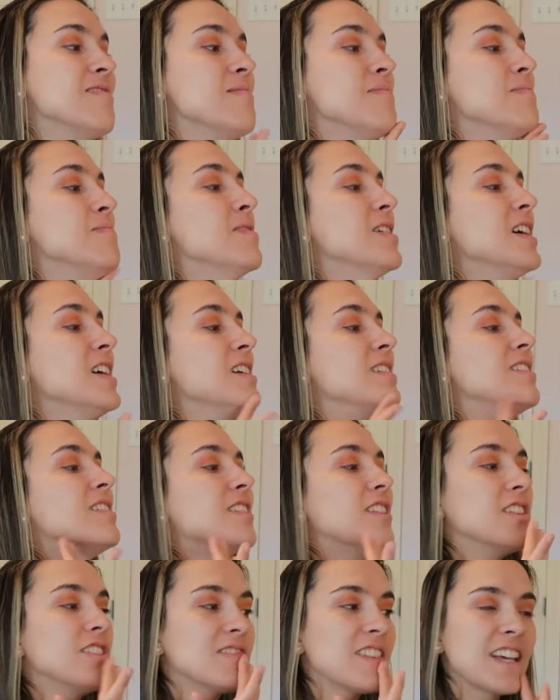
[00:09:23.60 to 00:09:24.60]
But
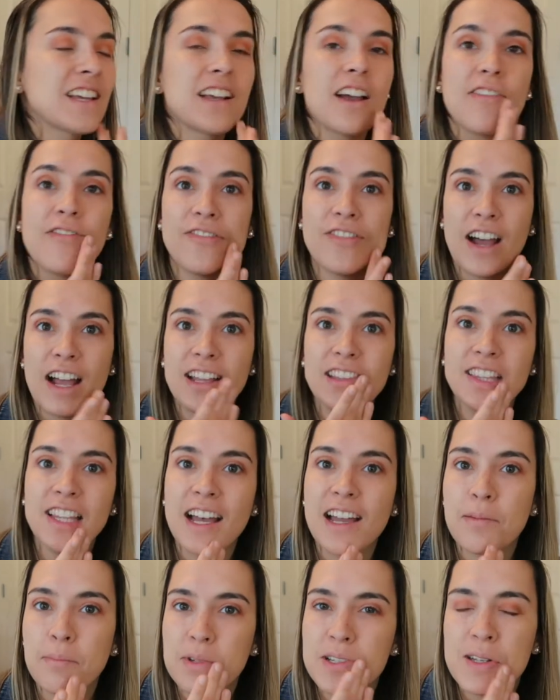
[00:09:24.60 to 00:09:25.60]
there's like a fine
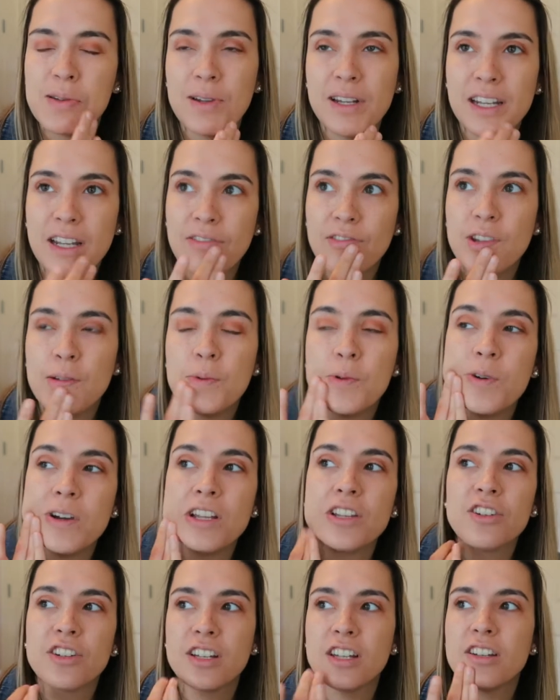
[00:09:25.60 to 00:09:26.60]
line between if you
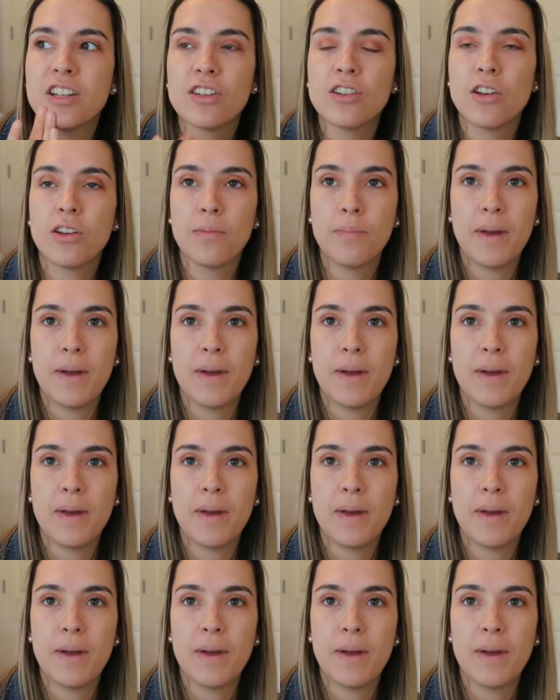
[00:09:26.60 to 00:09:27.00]
want your kid to go to